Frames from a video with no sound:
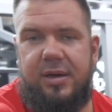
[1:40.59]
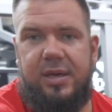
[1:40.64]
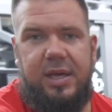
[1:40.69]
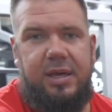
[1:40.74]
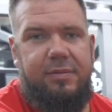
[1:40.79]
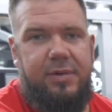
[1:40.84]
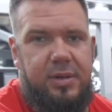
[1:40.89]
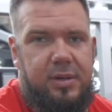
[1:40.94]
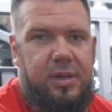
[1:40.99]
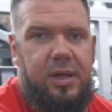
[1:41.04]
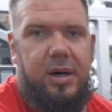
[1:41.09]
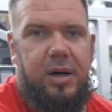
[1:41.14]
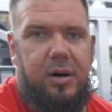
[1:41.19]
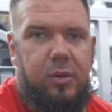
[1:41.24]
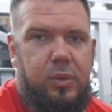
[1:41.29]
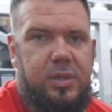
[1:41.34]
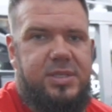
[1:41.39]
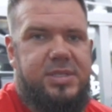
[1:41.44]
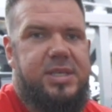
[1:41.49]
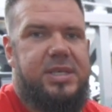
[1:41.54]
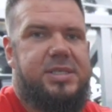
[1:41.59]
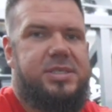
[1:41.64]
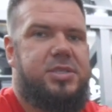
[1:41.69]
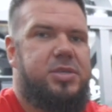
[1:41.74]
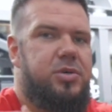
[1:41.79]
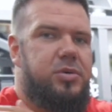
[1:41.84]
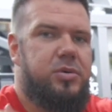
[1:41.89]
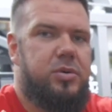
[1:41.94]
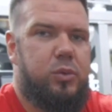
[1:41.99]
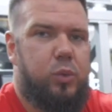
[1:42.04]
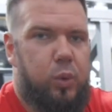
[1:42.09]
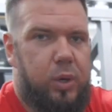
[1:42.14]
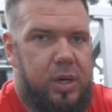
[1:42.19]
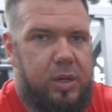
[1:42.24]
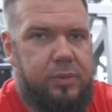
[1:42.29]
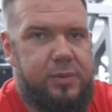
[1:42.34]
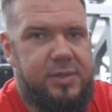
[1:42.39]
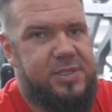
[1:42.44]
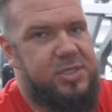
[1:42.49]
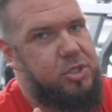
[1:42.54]
Even with this, you
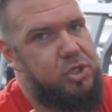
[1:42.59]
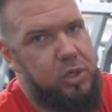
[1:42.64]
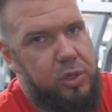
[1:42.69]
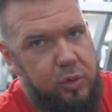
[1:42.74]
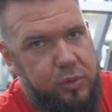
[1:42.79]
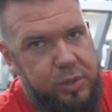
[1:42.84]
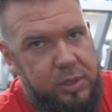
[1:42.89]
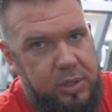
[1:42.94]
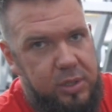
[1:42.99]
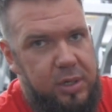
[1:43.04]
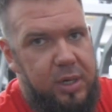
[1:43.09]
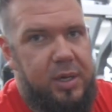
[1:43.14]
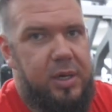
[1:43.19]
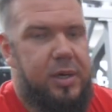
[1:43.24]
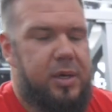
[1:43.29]
work with shoulder,